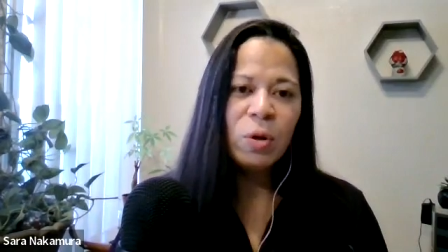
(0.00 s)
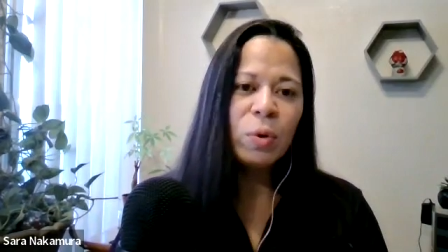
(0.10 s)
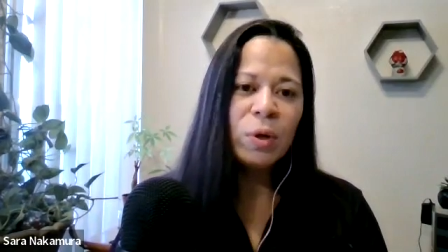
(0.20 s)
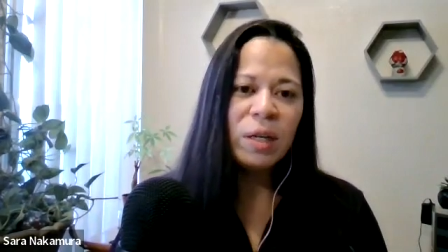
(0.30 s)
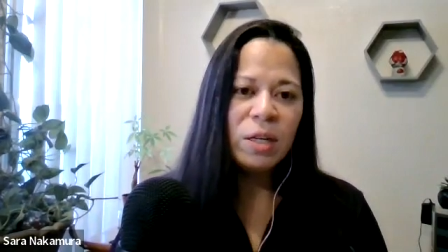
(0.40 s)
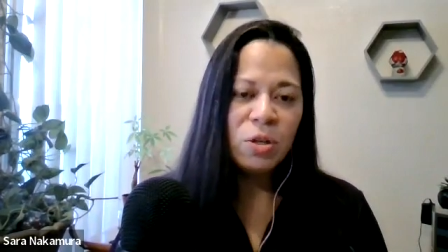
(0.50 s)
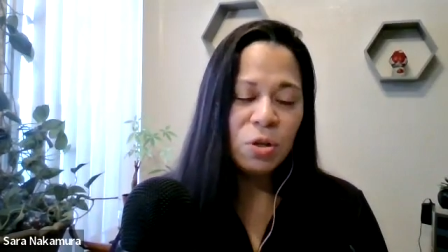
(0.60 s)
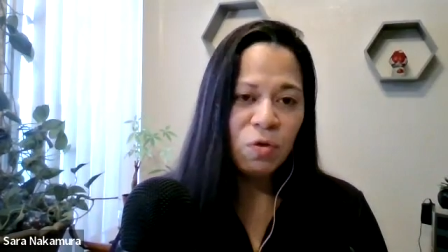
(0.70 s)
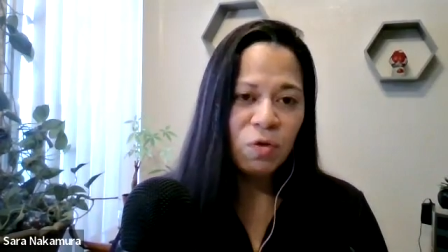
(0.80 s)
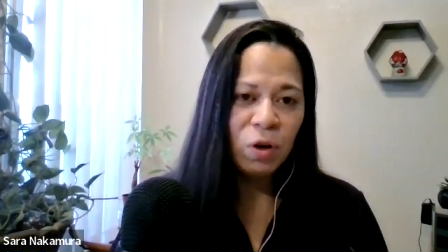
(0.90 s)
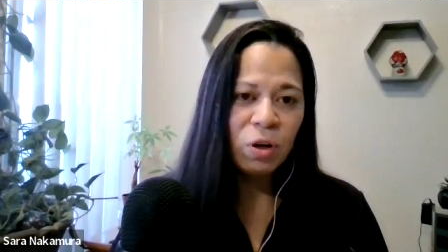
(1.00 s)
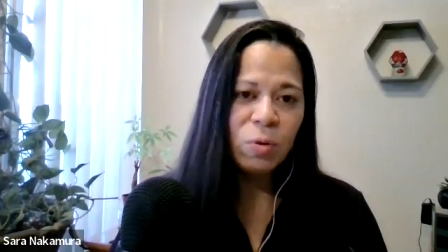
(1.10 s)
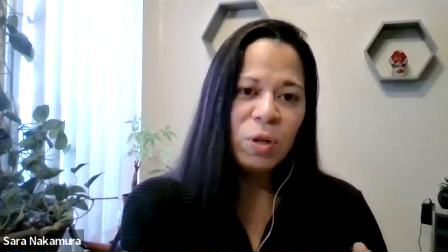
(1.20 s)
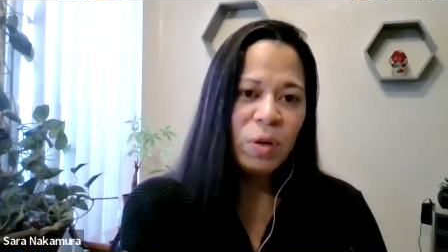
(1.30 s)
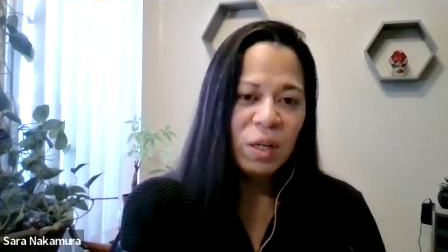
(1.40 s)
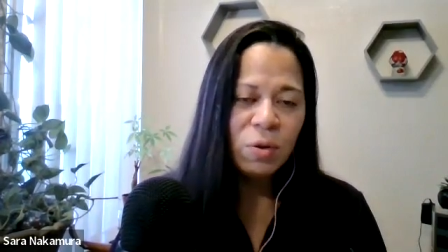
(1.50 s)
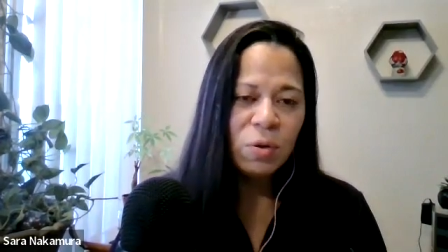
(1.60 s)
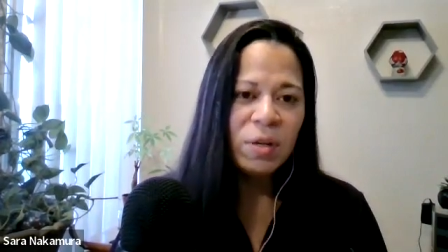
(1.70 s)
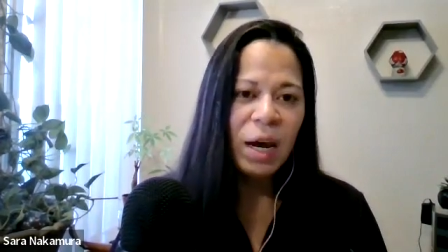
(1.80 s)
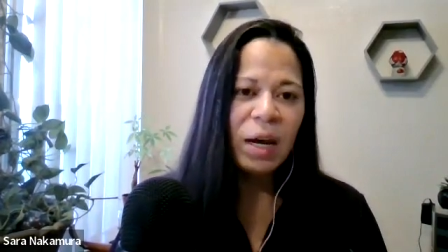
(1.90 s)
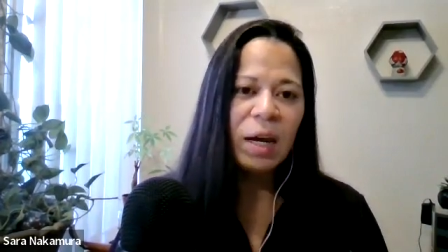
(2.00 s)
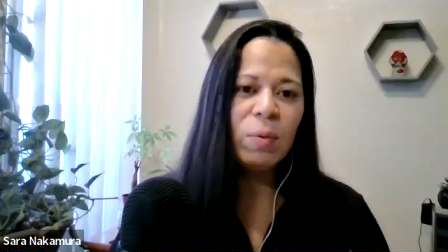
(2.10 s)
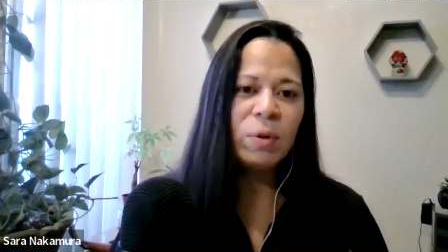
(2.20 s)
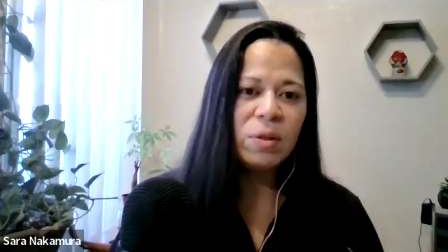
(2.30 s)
what you really need to do first, what you need to do second,